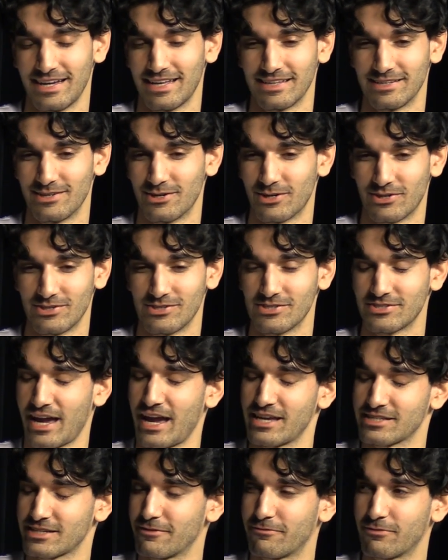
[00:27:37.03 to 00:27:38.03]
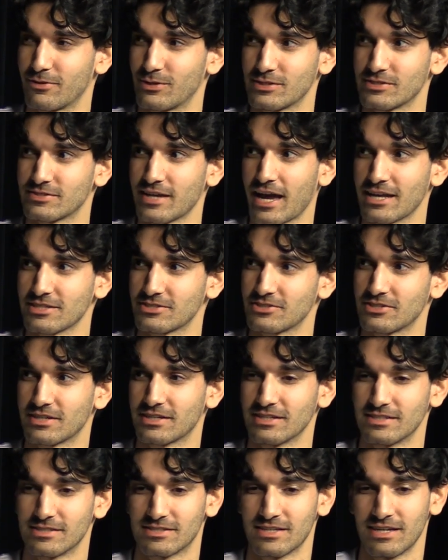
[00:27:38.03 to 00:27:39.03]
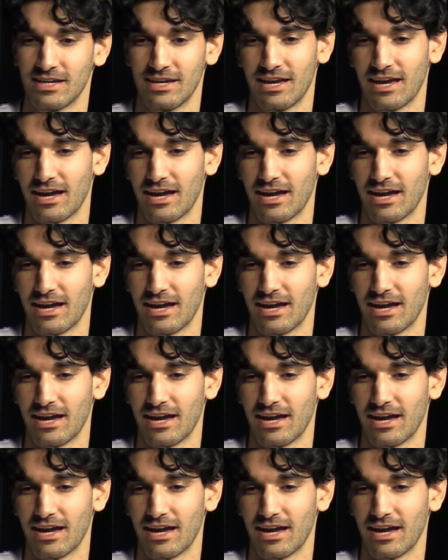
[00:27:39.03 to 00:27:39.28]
you're just asking for a disaster because.